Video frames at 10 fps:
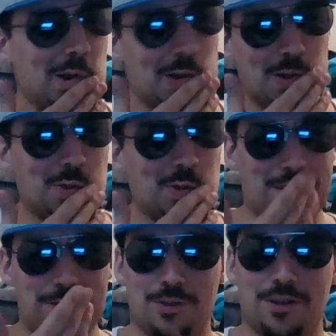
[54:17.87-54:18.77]

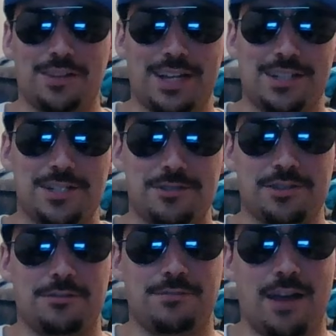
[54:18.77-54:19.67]
one who looked like she was
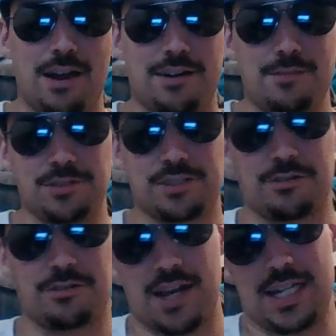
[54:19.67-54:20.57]
all fired up was
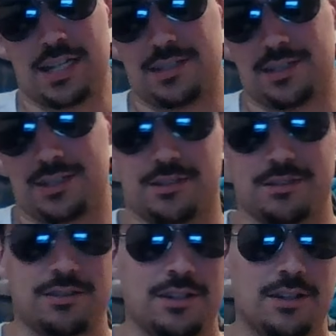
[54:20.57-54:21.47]
Correia.
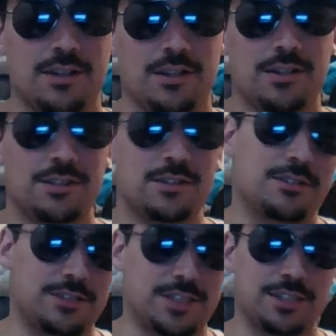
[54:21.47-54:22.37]
So,
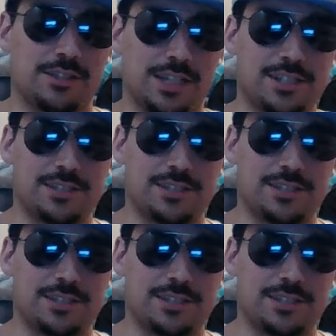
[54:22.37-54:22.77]
she looked like she